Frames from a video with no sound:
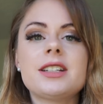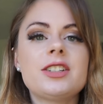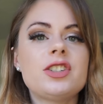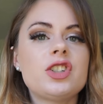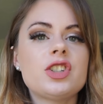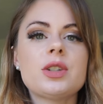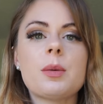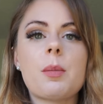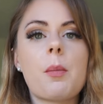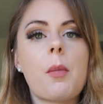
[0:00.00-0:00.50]
It's
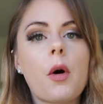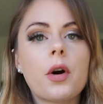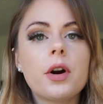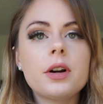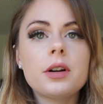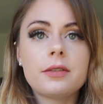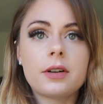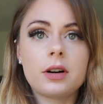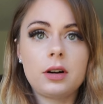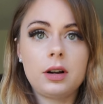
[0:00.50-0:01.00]
just a
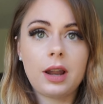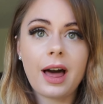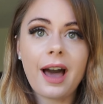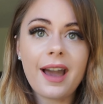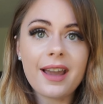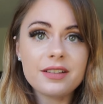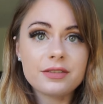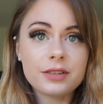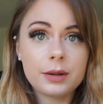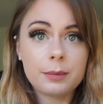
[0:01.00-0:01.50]
part of our
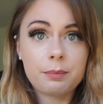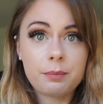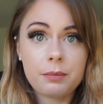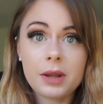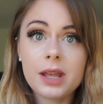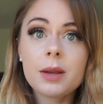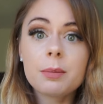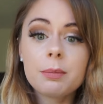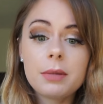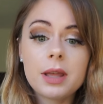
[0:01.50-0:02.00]
life, a
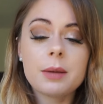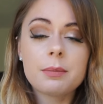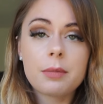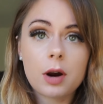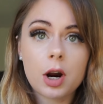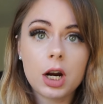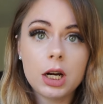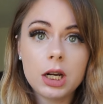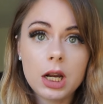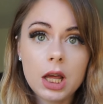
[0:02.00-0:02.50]
big, big
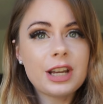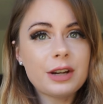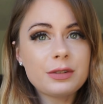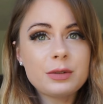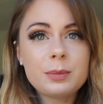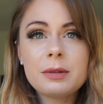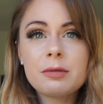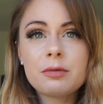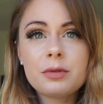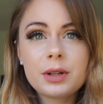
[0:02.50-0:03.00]
part. You have
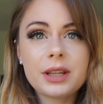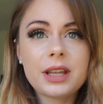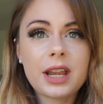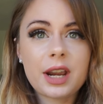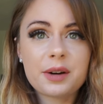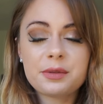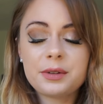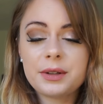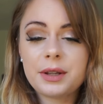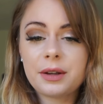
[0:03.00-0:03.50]
to be really
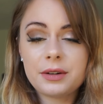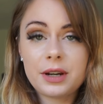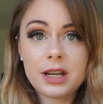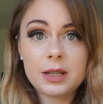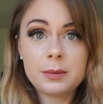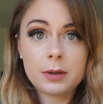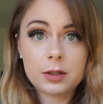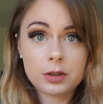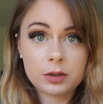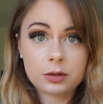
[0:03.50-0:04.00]
careful
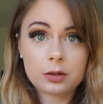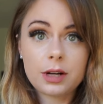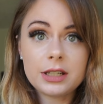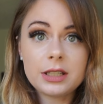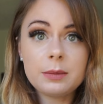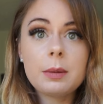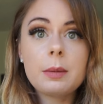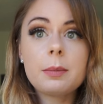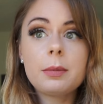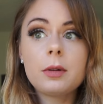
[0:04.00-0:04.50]
nowadays because
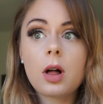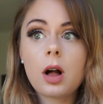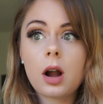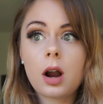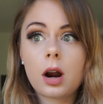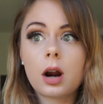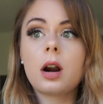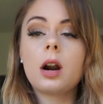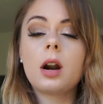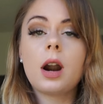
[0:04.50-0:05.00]
crazy people
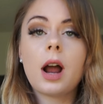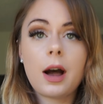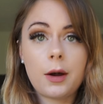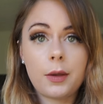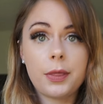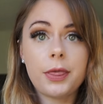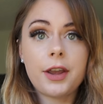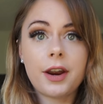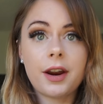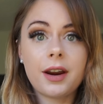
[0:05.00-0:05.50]
are
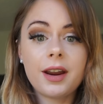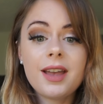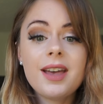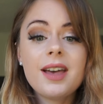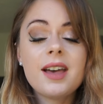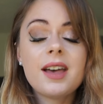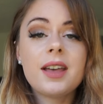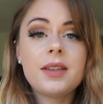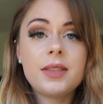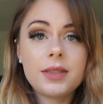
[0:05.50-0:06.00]
out there,
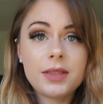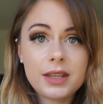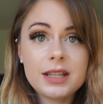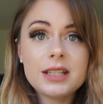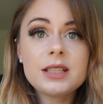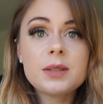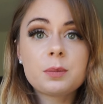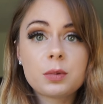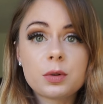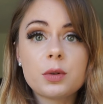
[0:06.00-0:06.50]
and
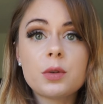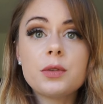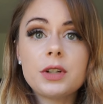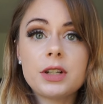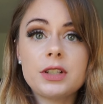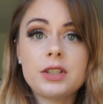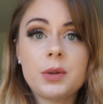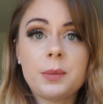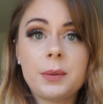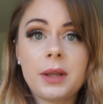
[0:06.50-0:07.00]
this proved
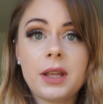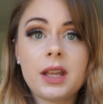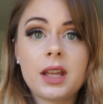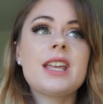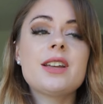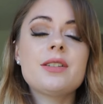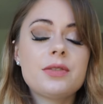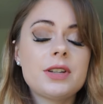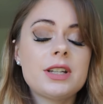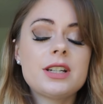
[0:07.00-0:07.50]
it to me.
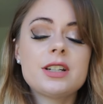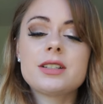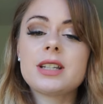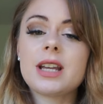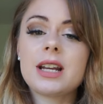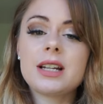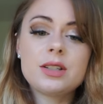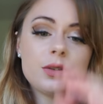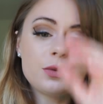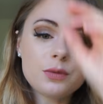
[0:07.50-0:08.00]
If he
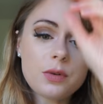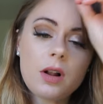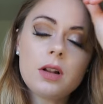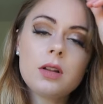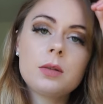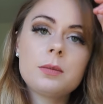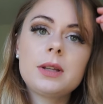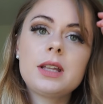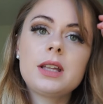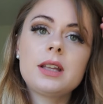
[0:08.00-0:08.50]
decides to
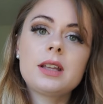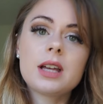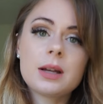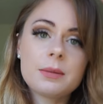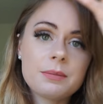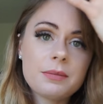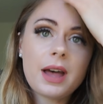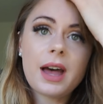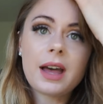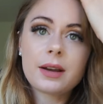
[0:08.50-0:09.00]
follow me,
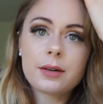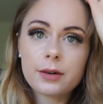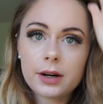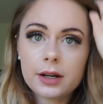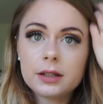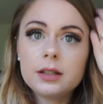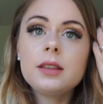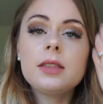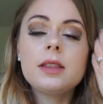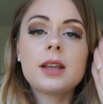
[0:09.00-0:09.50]
come back, or
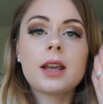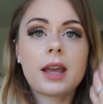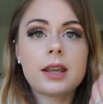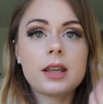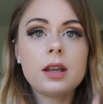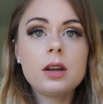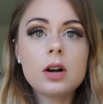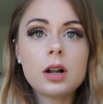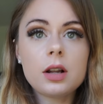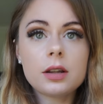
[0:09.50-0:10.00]
anything, I
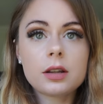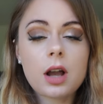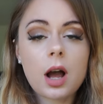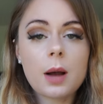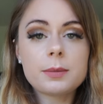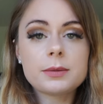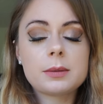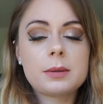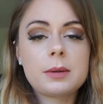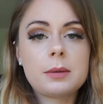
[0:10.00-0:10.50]
can call the
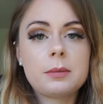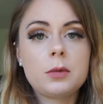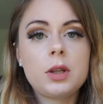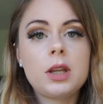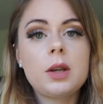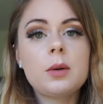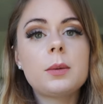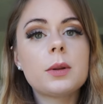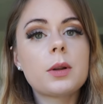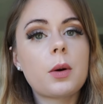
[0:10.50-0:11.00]
cops on him.
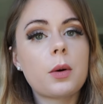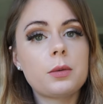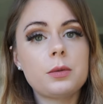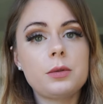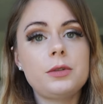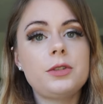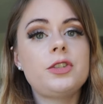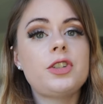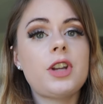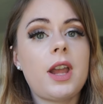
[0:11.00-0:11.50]
He will go
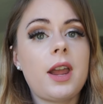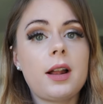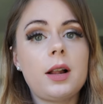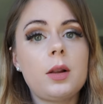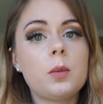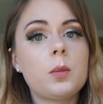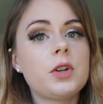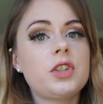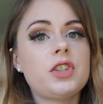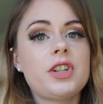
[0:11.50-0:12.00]
to
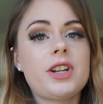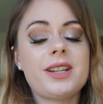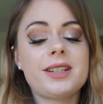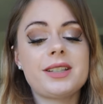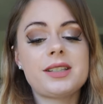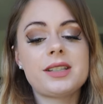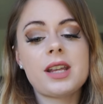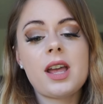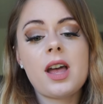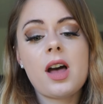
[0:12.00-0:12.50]
jail, which
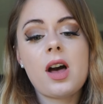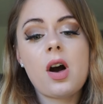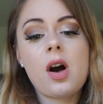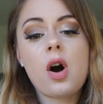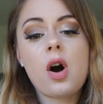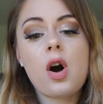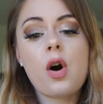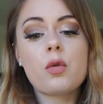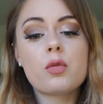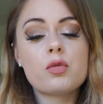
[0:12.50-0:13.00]
is
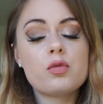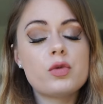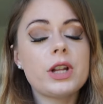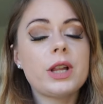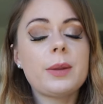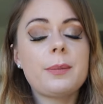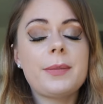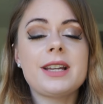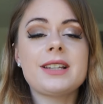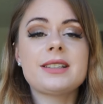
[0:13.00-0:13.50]
a
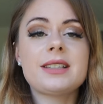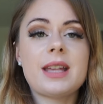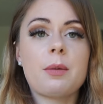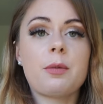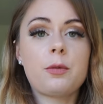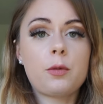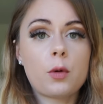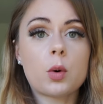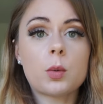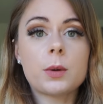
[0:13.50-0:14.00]
really big
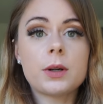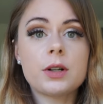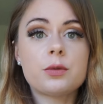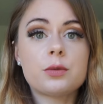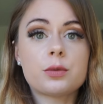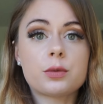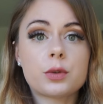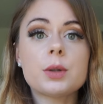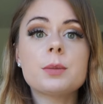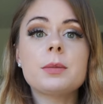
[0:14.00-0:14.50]
step forward
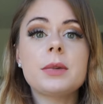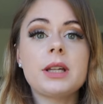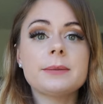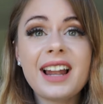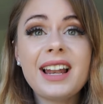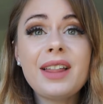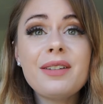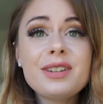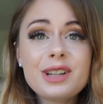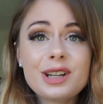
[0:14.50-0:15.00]
for me.
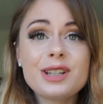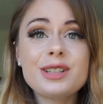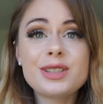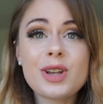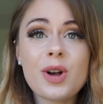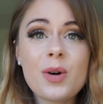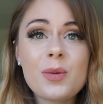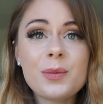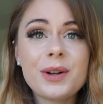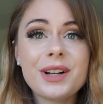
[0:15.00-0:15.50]
I love you guys
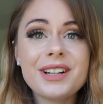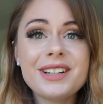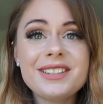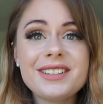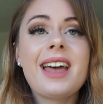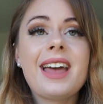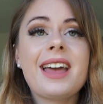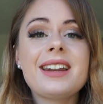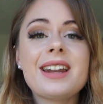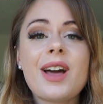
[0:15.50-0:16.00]
so
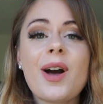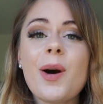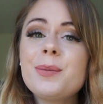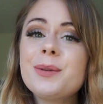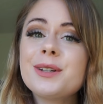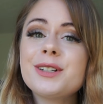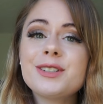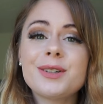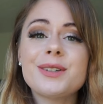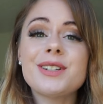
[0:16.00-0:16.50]
much, and I hope
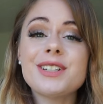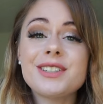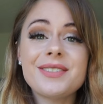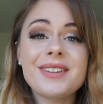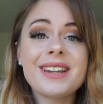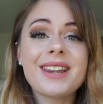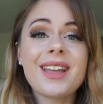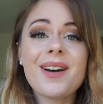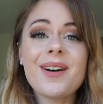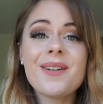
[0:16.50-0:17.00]
you enjoyed this
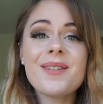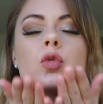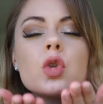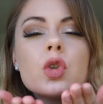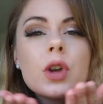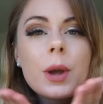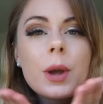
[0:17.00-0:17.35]
video.